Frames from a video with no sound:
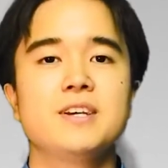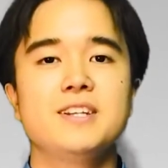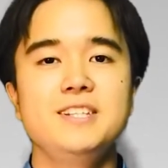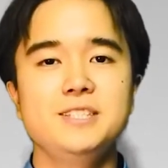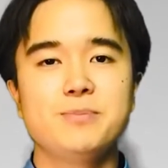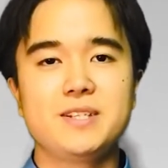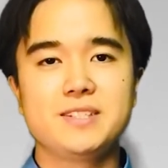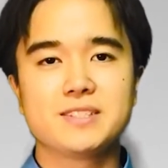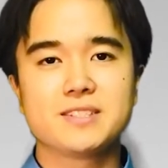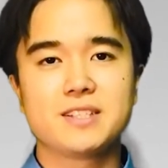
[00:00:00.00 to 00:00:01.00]
This
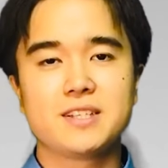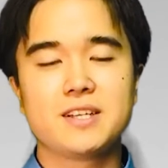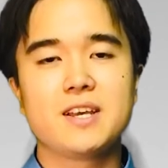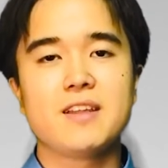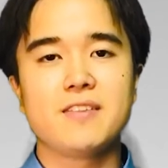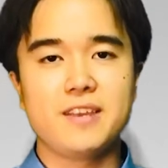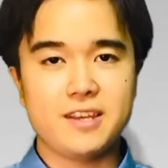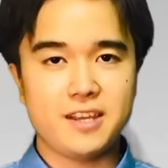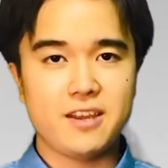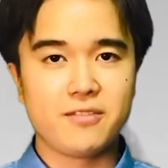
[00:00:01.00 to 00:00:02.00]
means
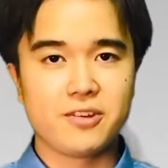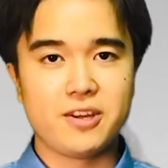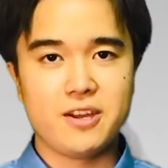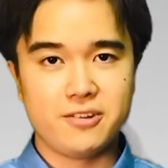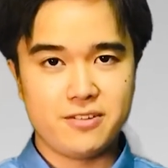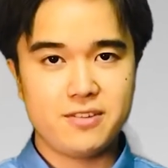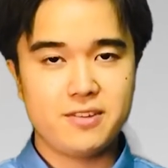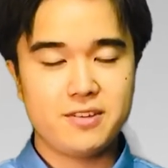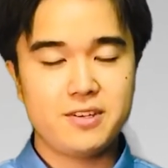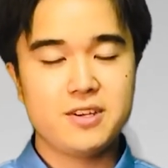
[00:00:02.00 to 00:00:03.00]
take care of your health
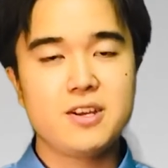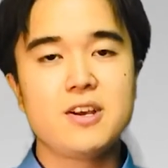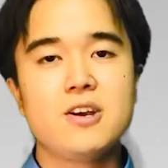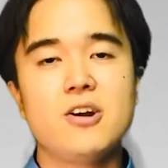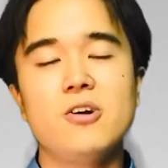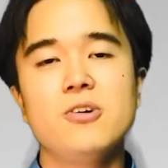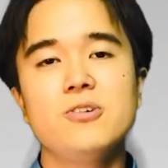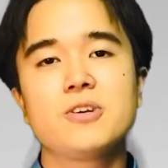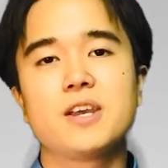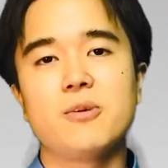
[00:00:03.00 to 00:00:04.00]

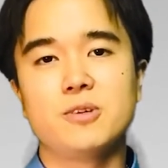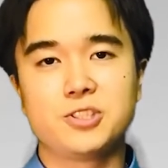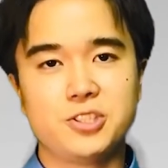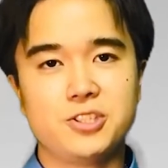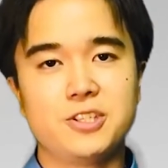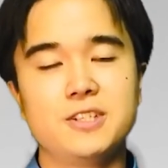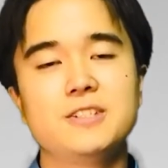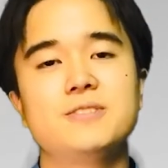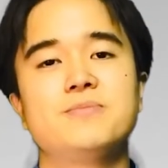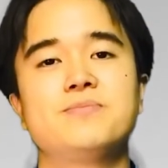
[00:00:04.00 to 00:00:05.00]
or get well soon.
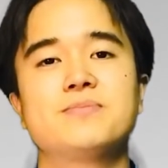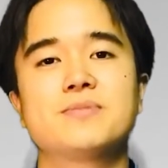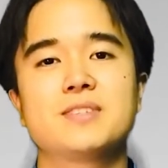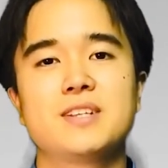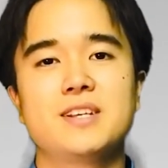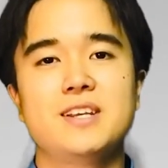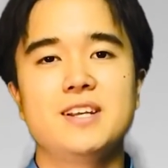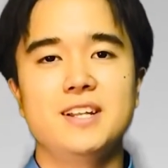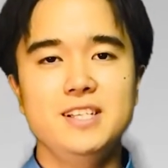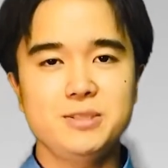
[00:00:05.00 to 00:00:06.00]

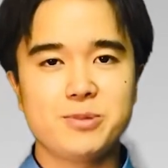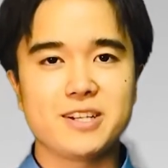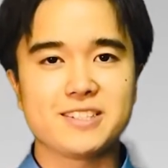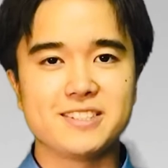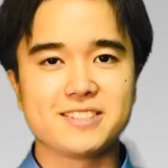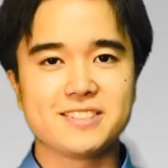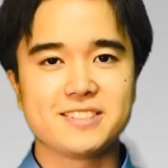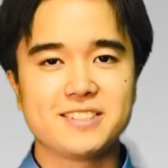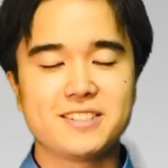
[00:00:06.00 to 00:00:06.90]
Let's practice.